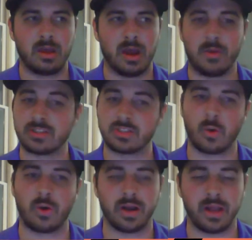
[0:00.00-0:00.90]
a
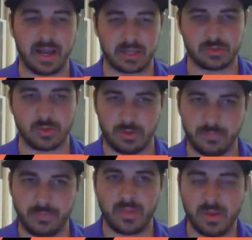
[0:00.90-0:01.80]
story
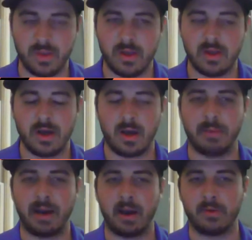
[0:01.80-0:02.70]
actually
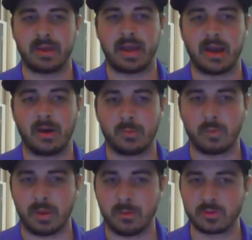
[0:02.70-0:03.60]
about how
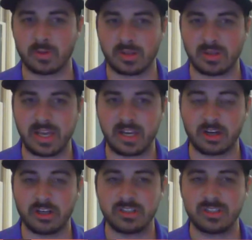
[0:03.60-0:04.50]
when he was with the
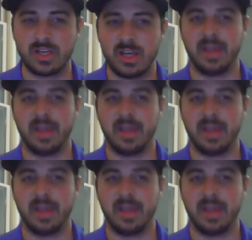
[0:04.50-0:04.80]
Lakers